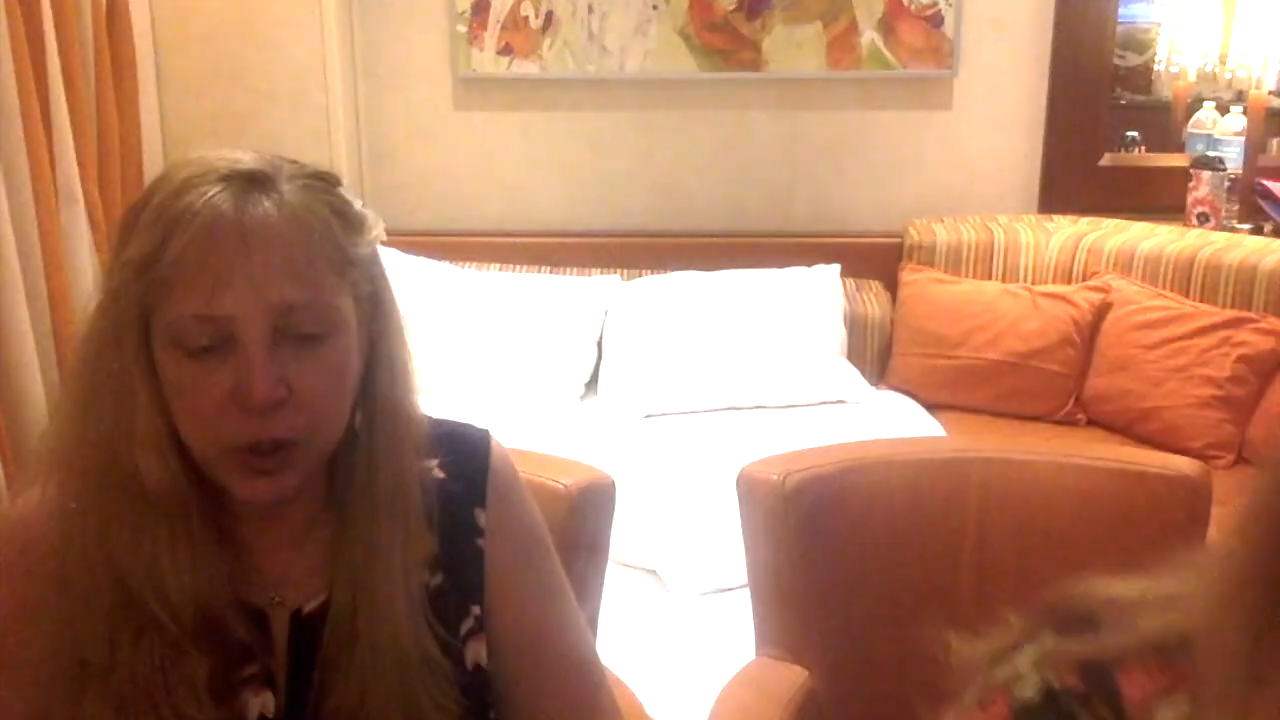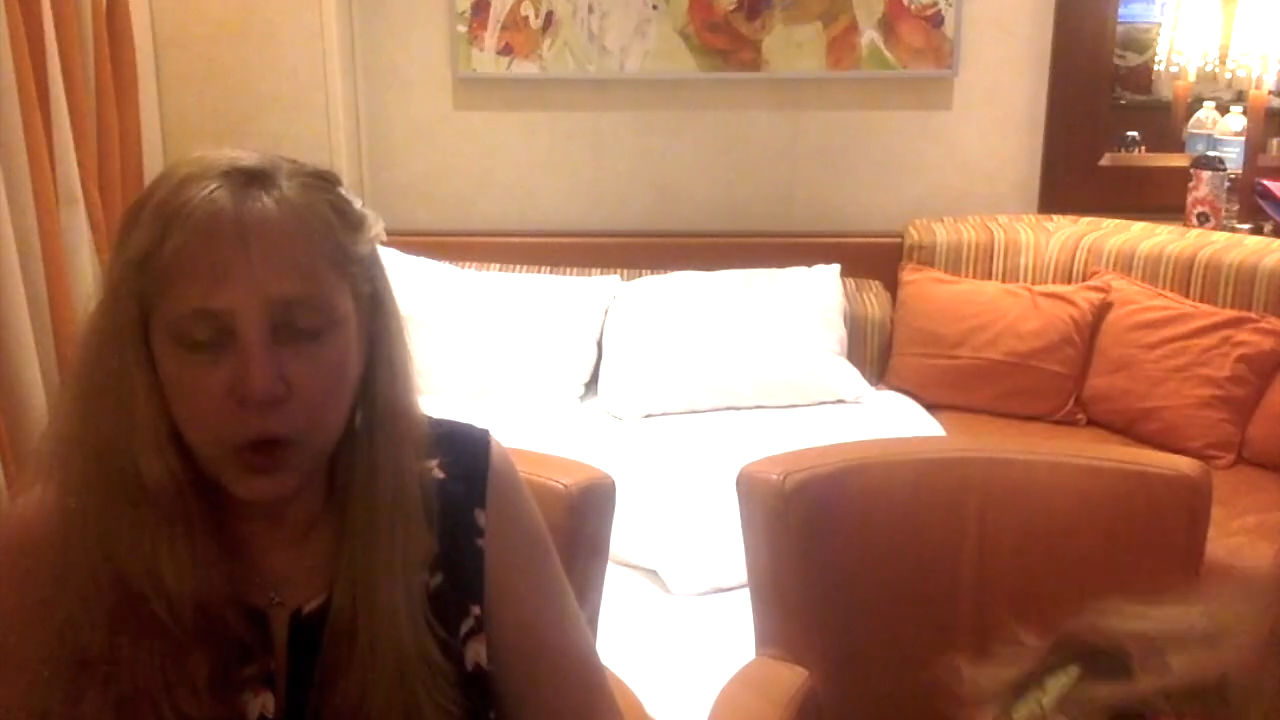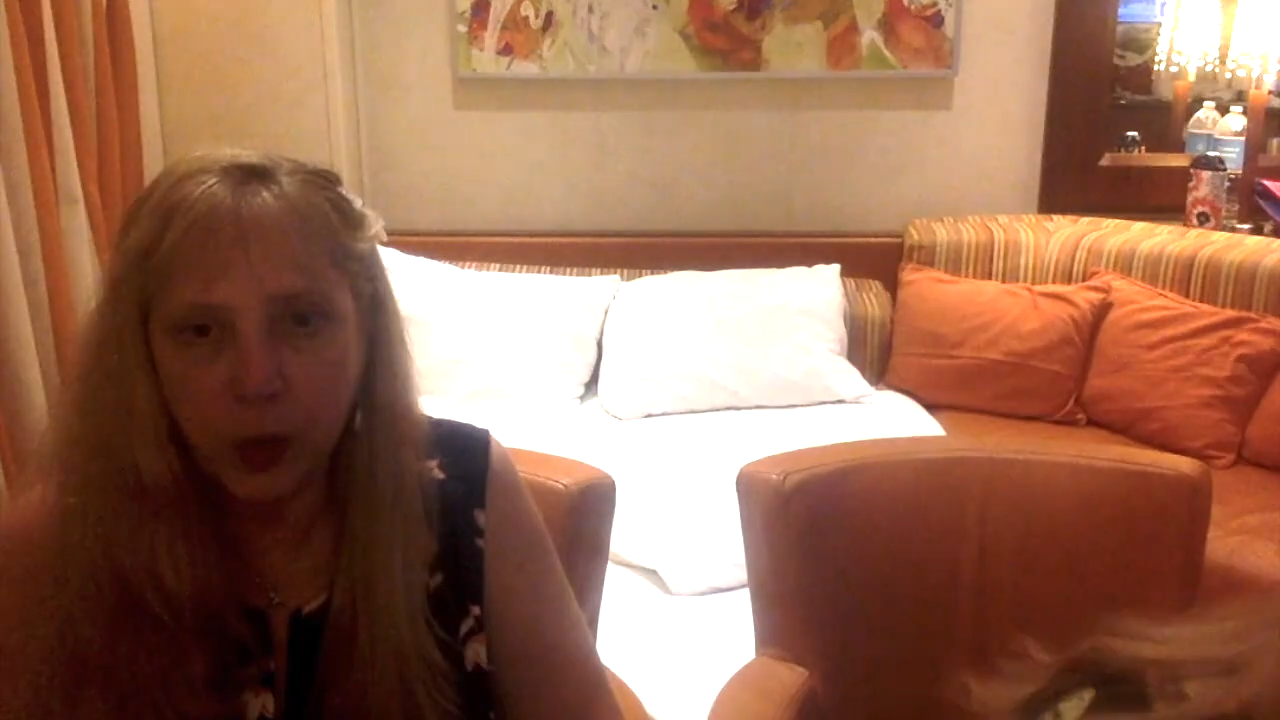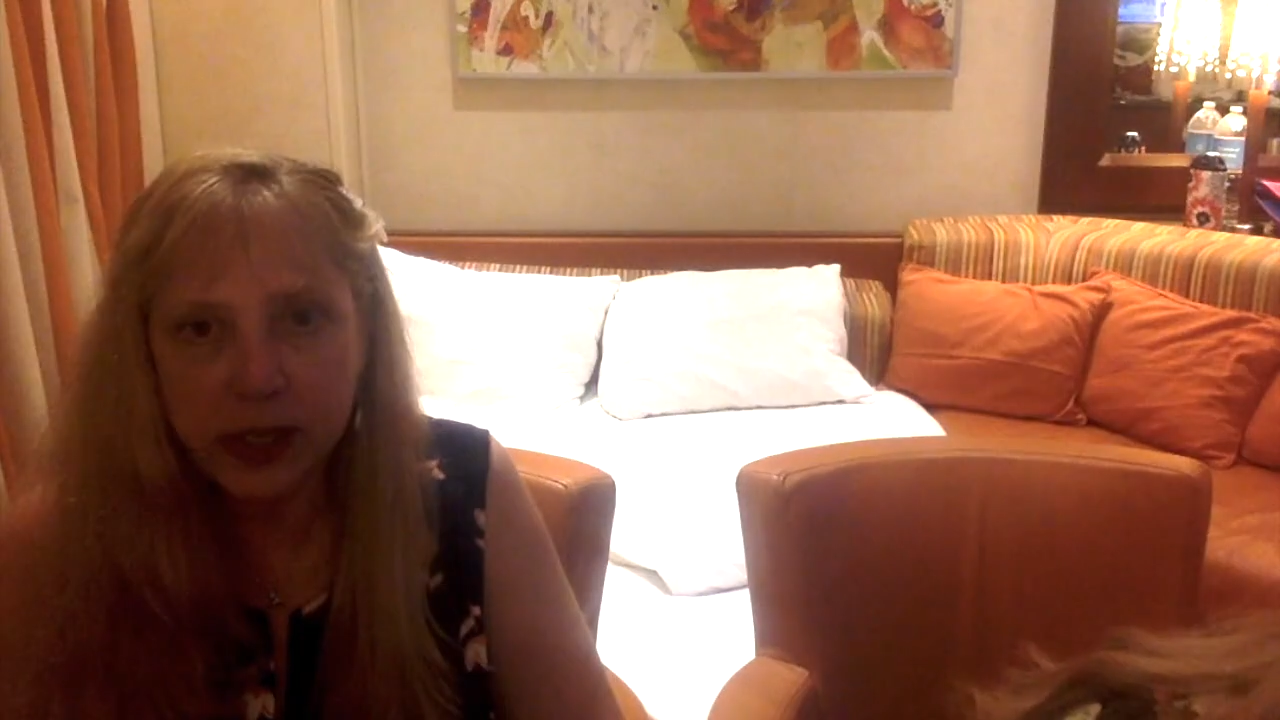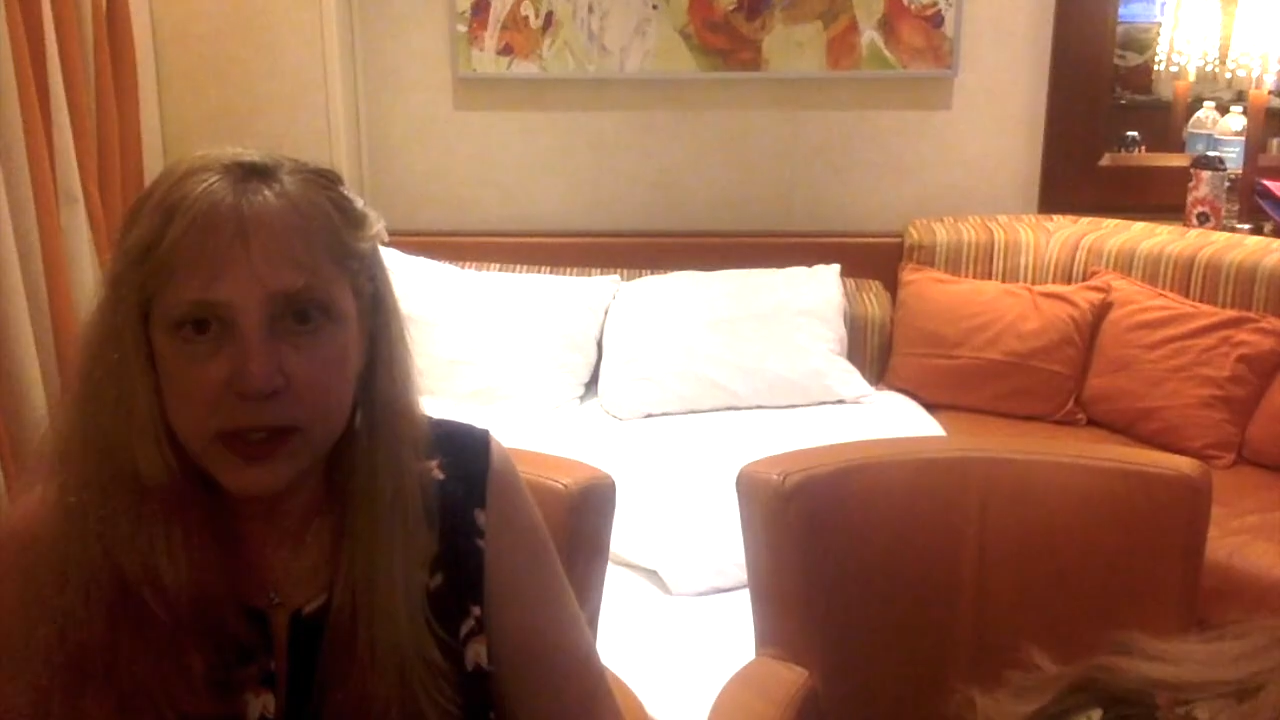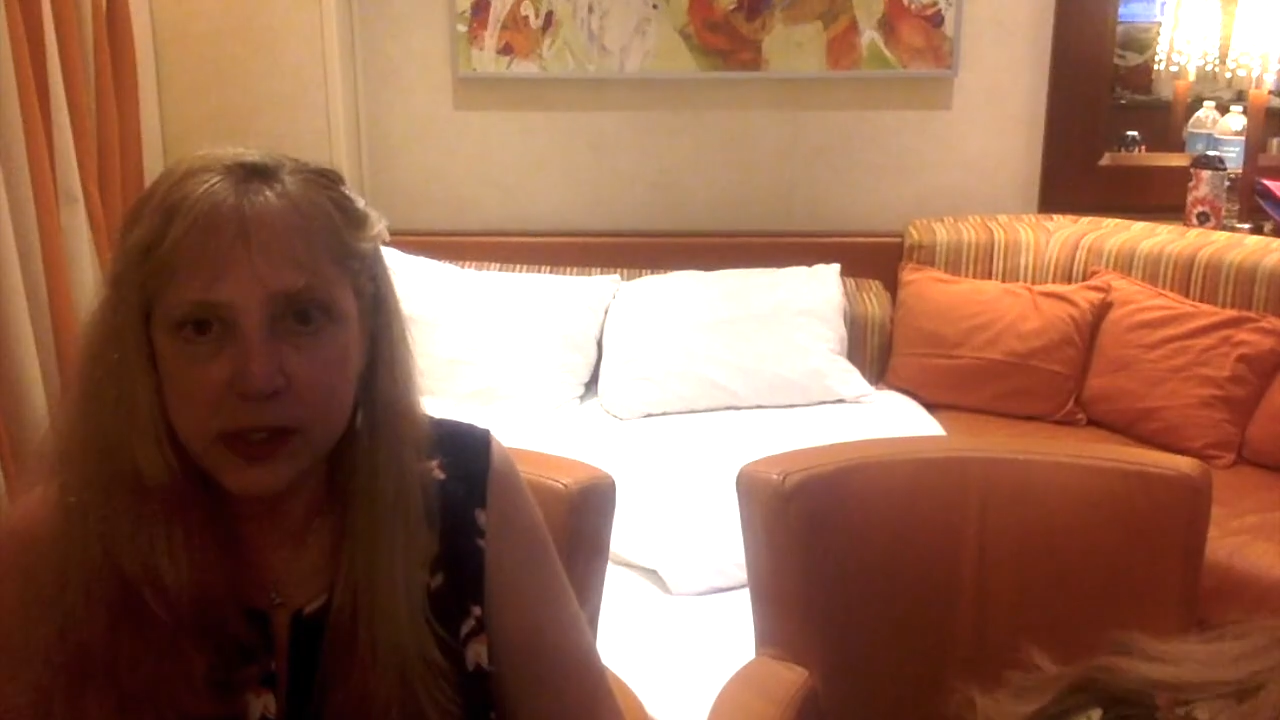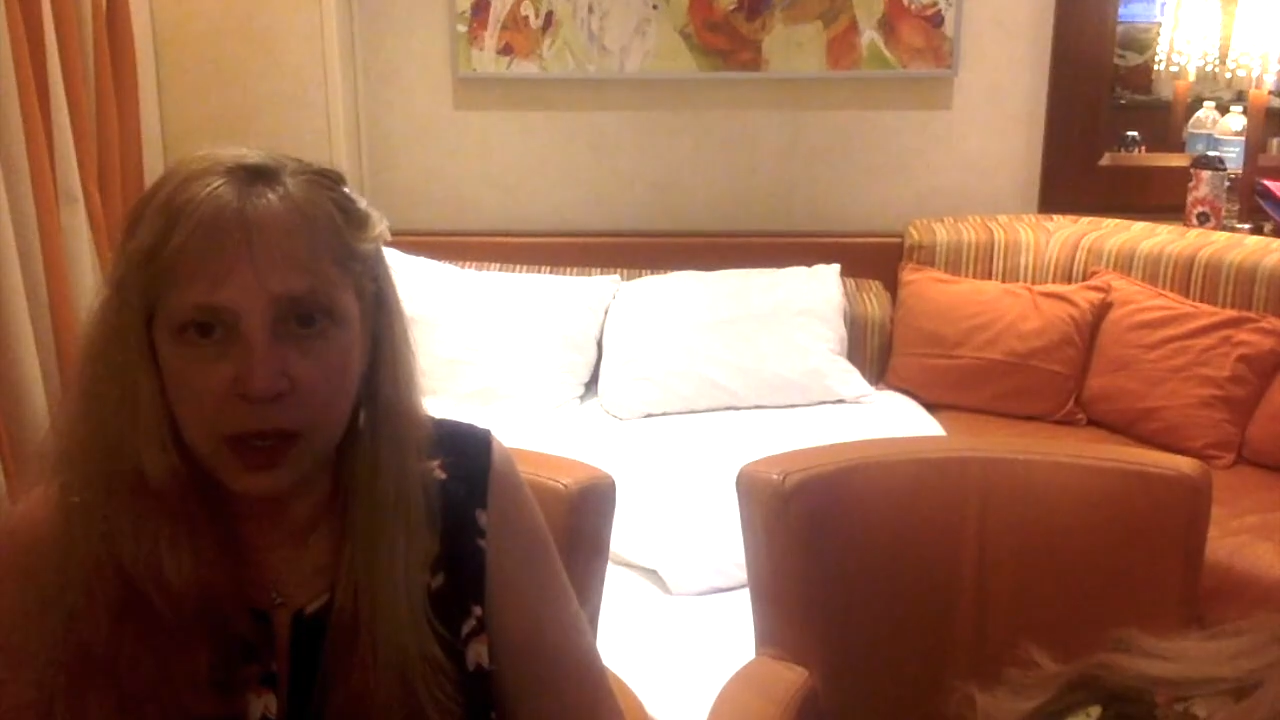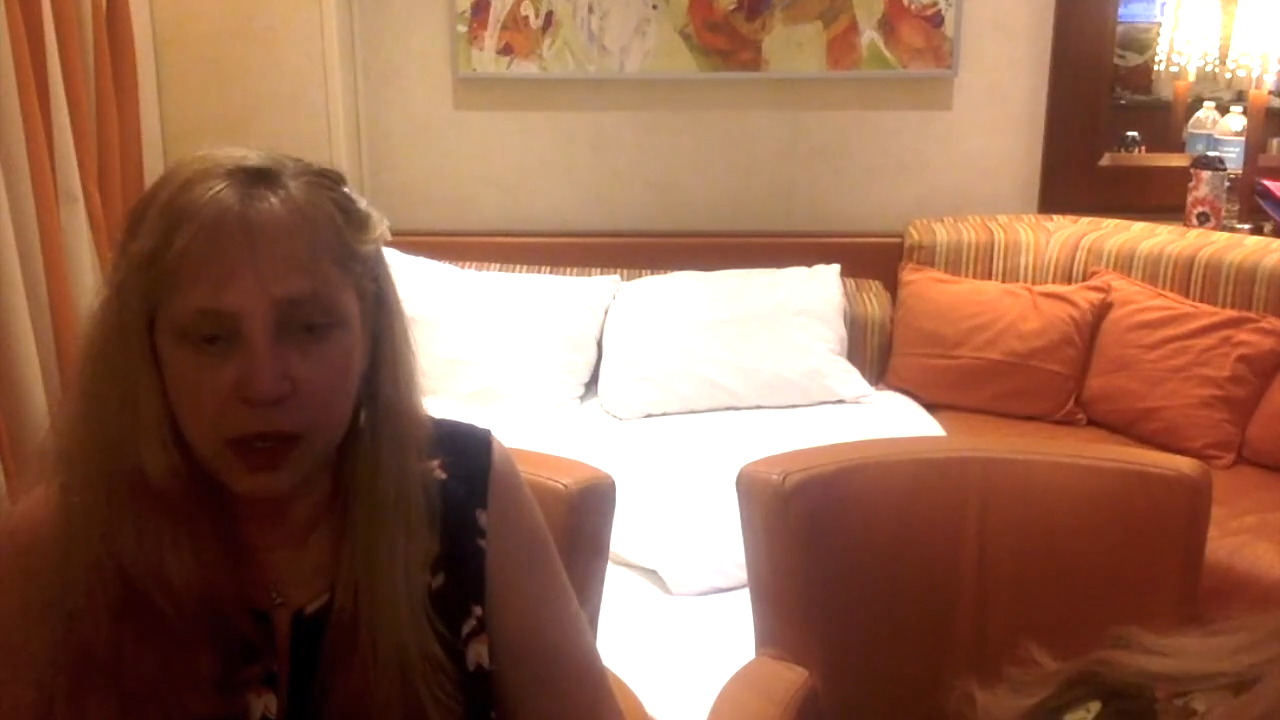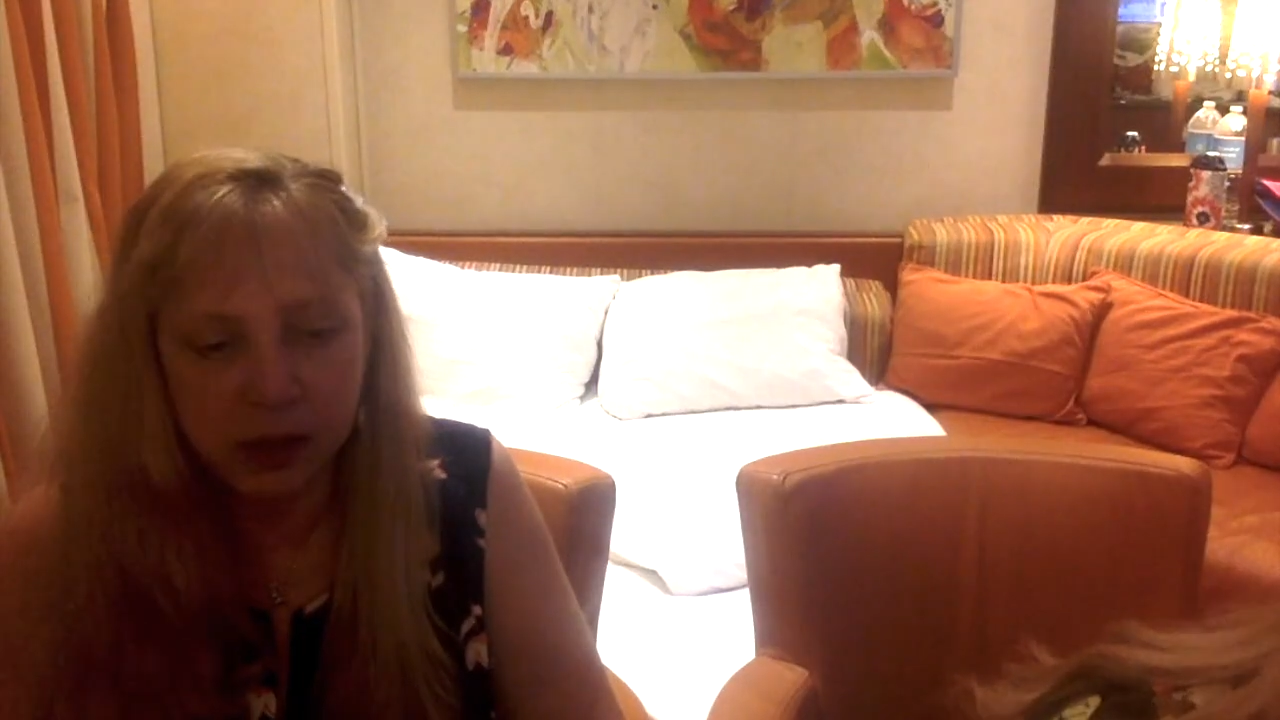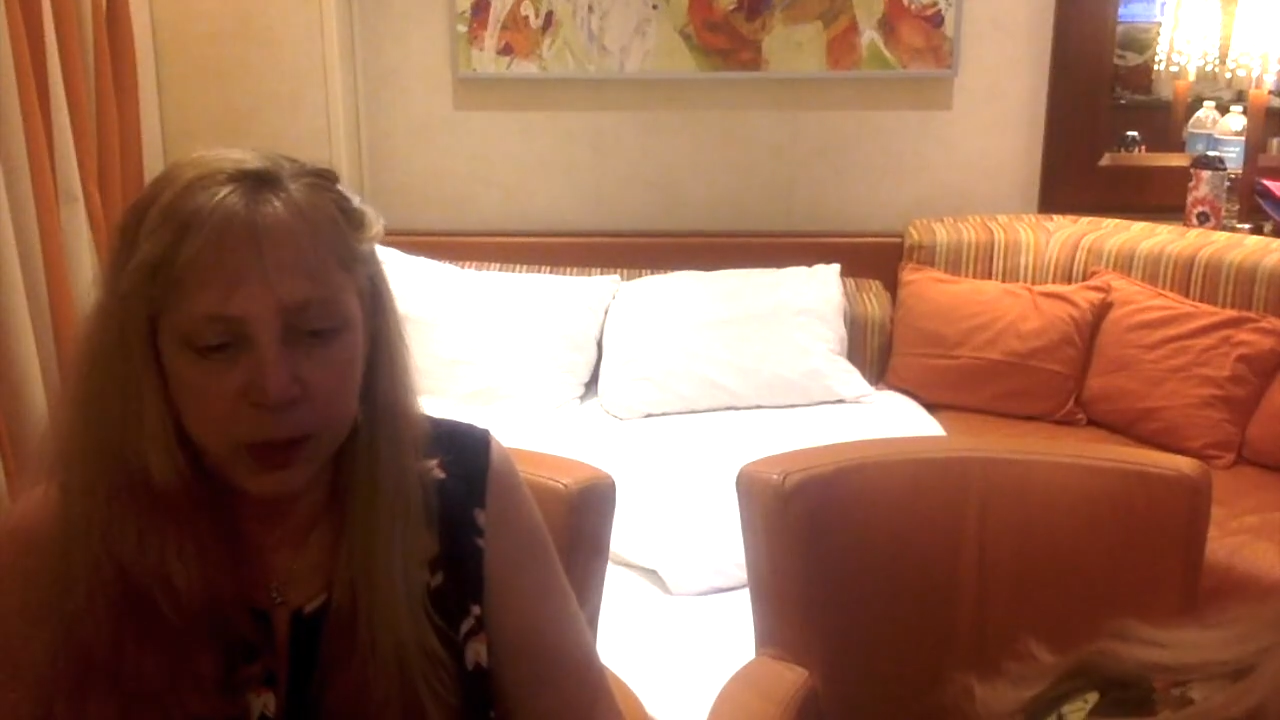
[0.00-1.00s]

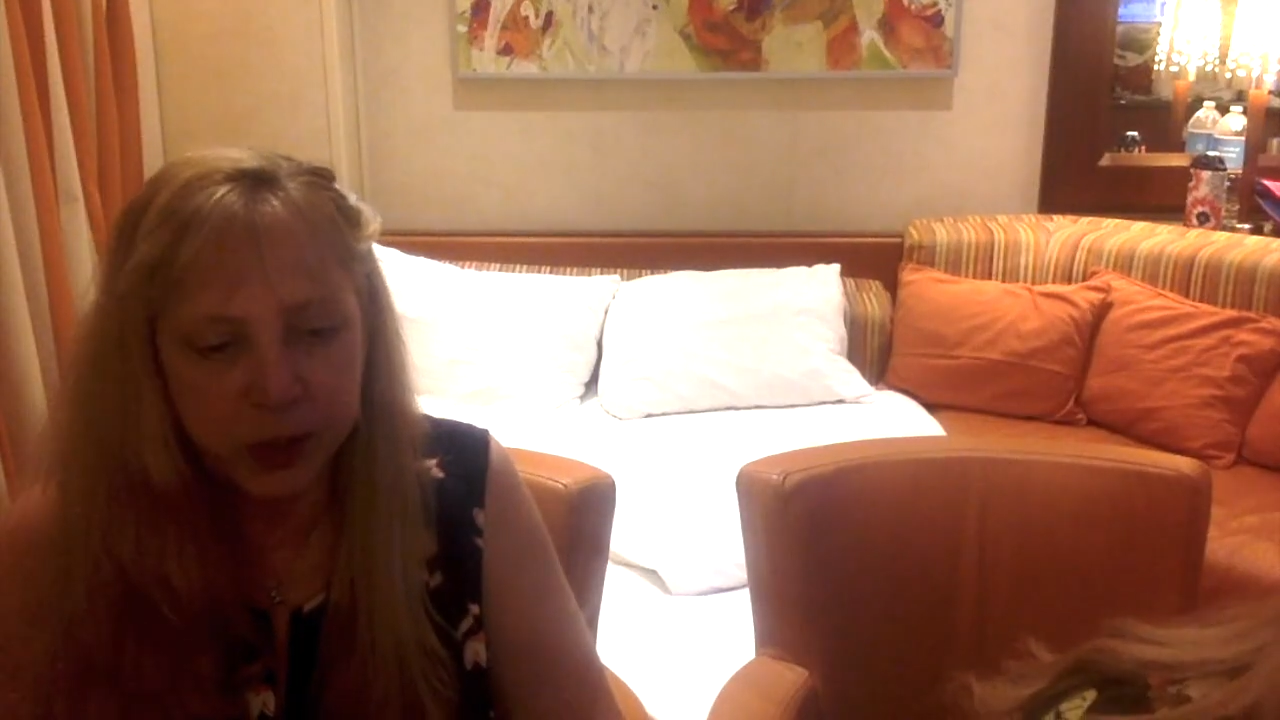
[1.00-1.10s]
Turquesa,